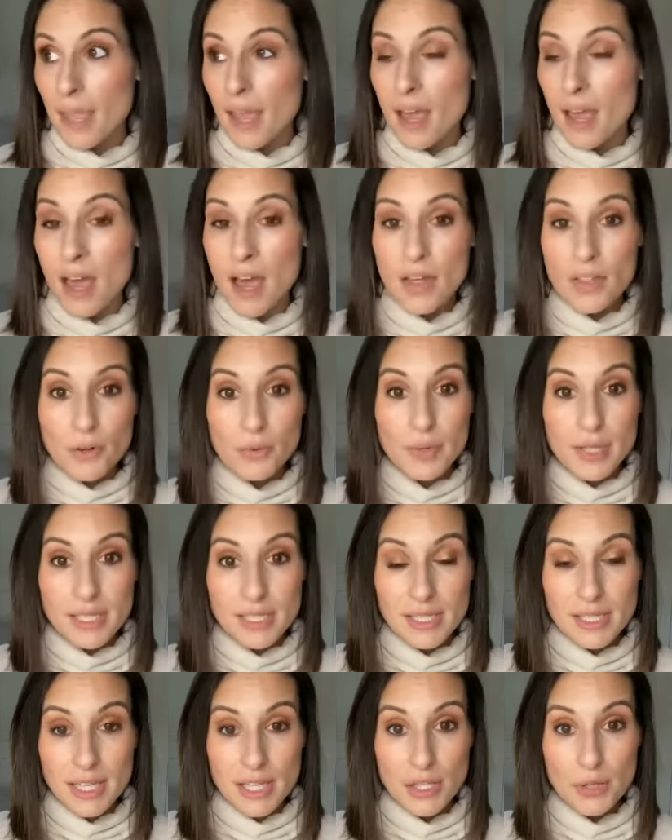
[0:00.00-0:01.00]
Other
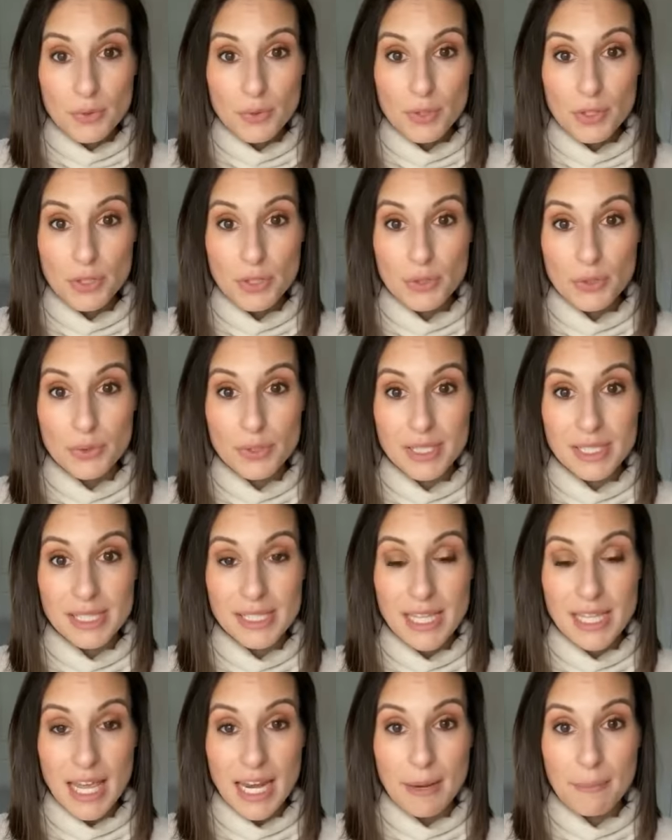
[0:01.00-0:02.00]
reasons that you would use
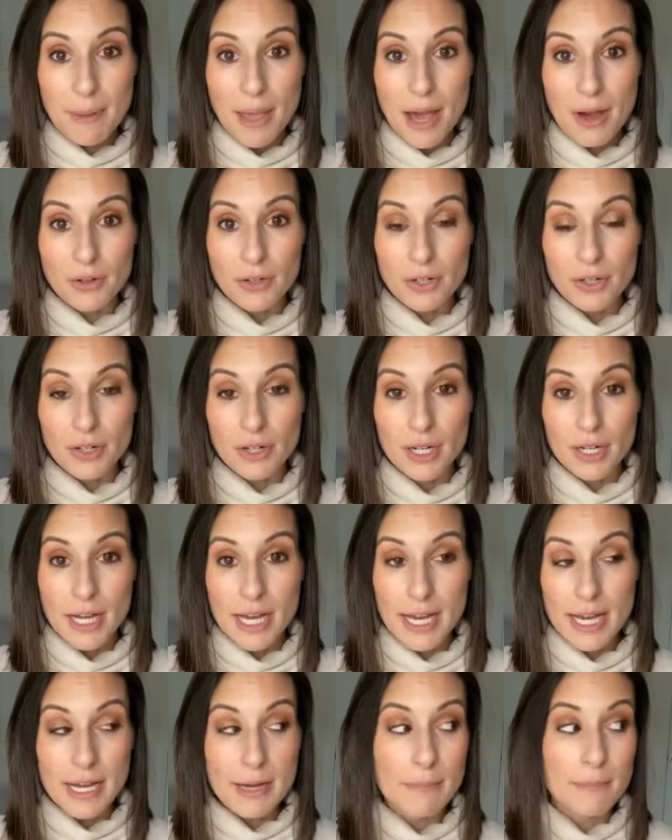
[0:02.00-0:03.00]
setting powder,
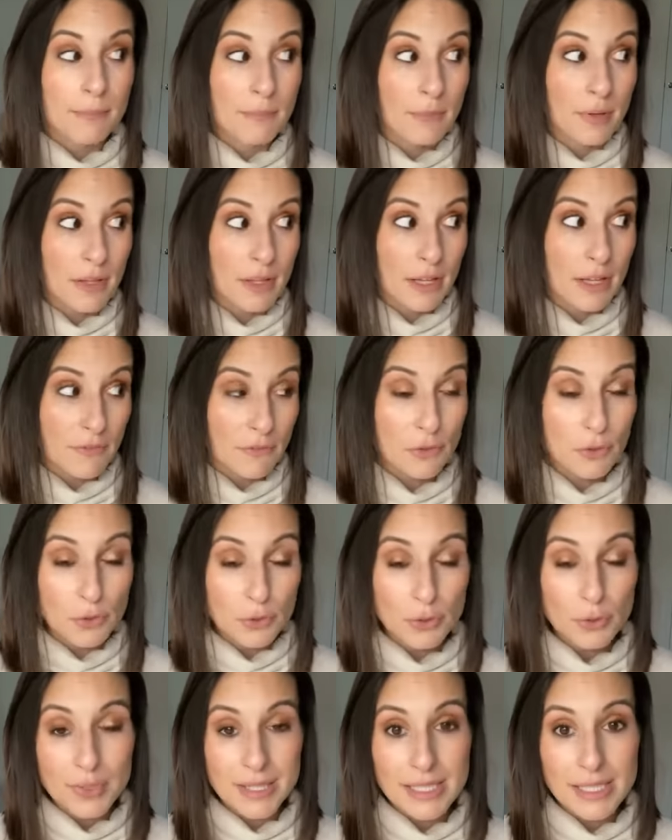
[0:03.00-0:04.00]
um, if you
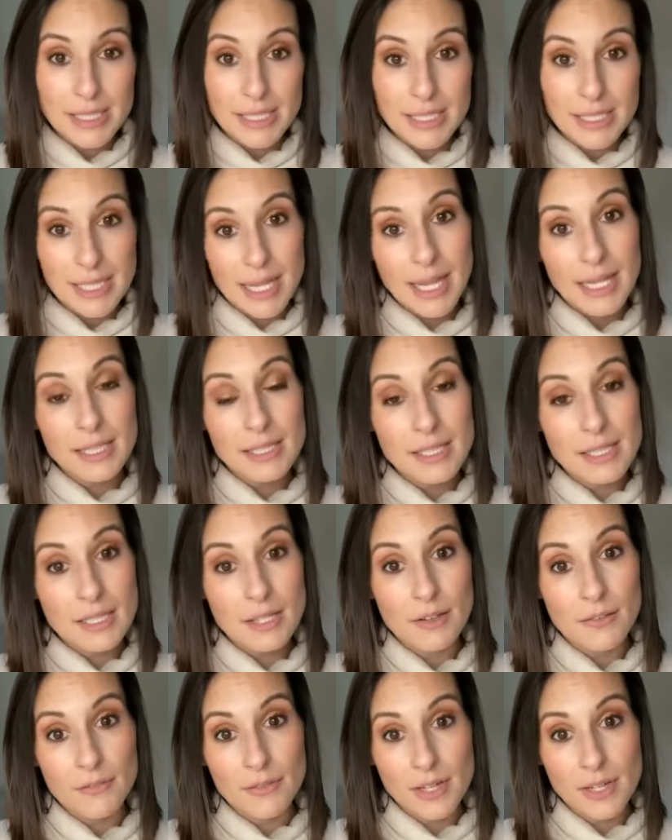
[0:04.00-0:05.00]
use Seint's
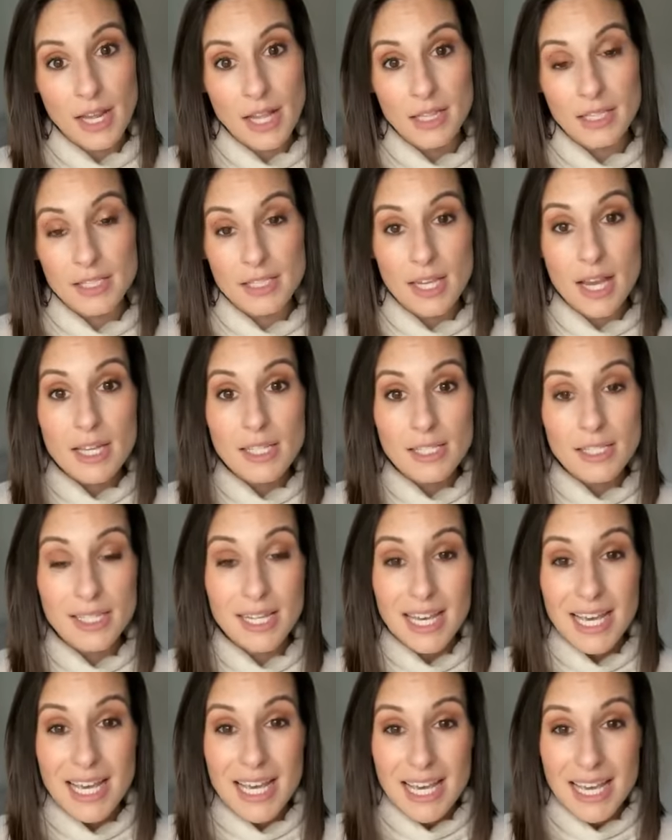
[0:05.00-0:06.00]
Vanilla Dust,
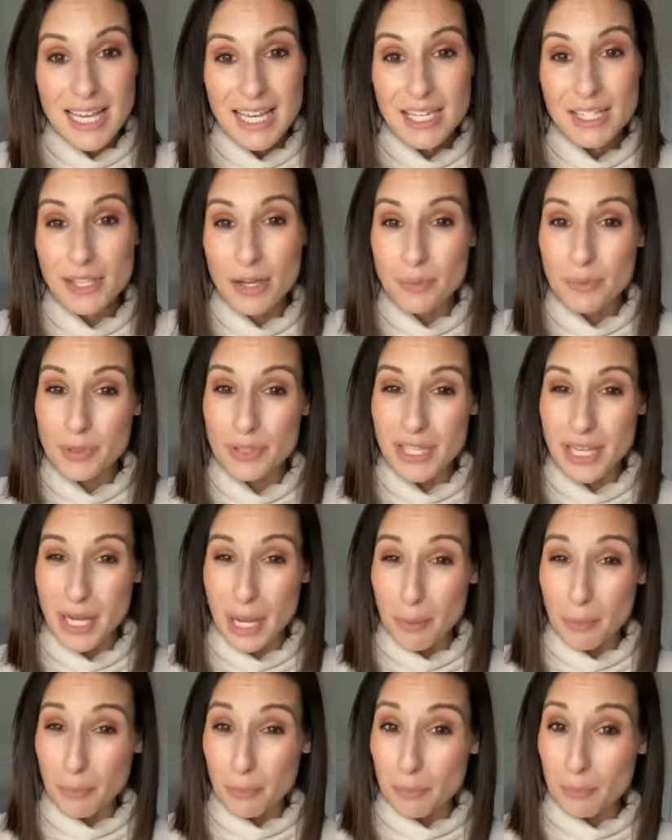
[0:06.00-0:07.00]
it is almost like
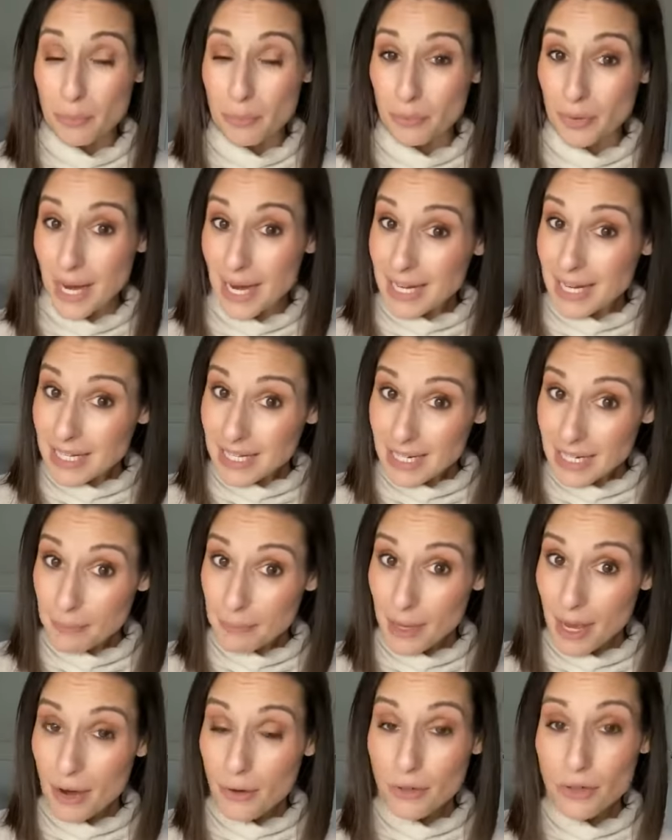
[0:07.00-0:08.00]
a brightening
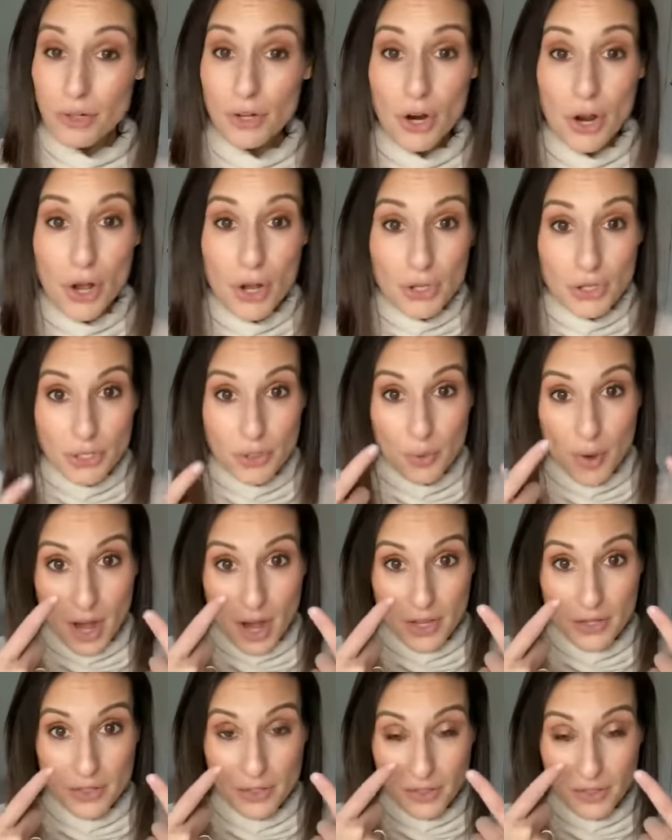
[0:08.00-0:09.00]
powder. So
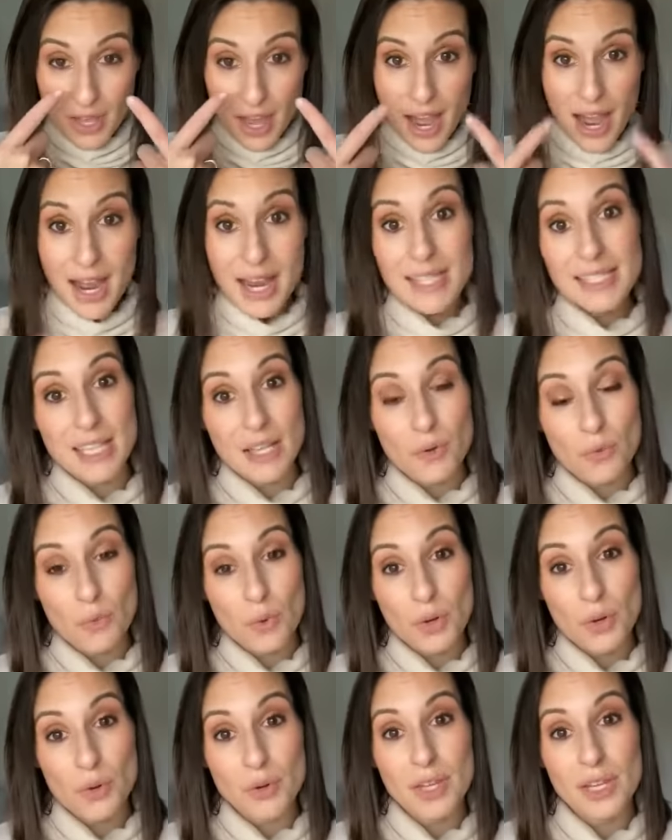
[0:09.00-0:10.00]
under the eyes, it
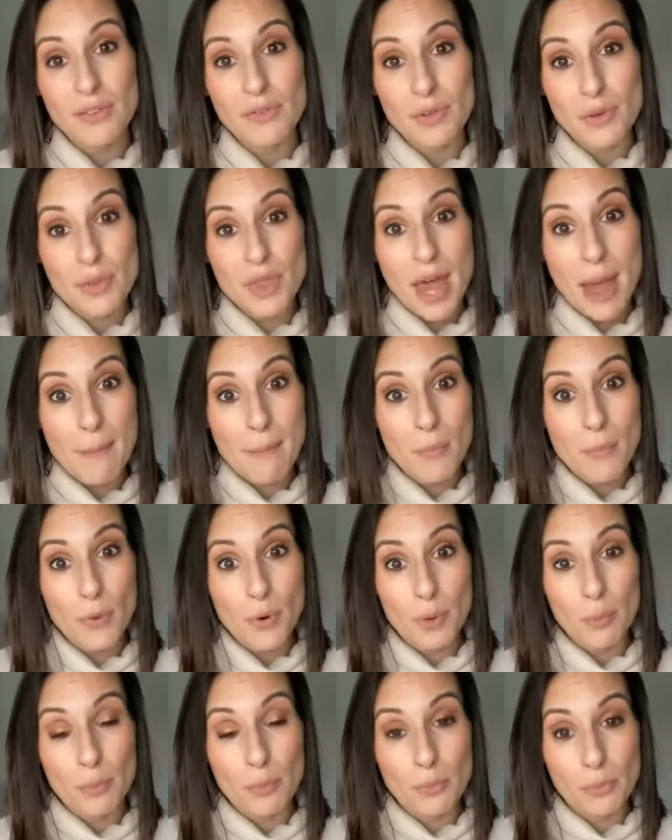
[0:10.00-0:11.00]
will give you that
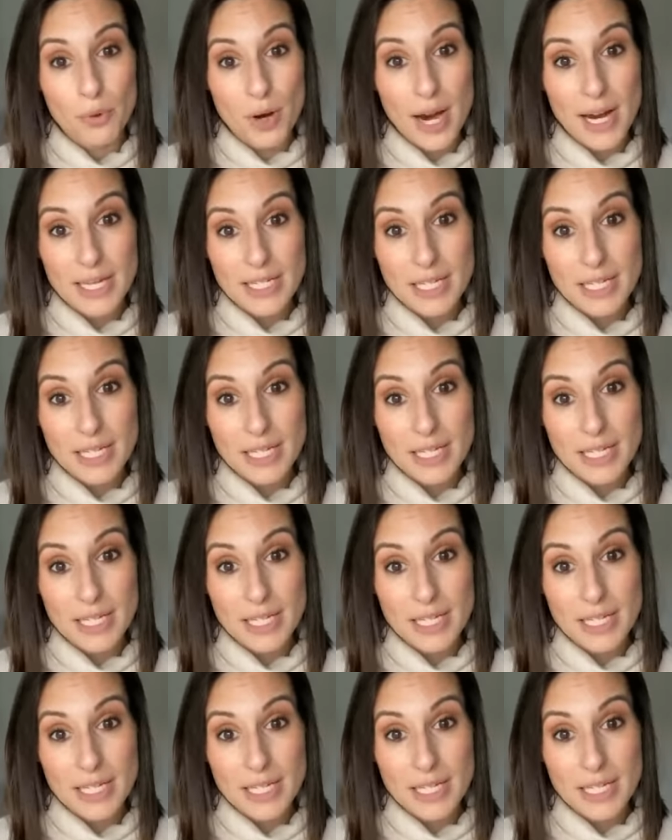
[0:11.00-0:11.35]
more bright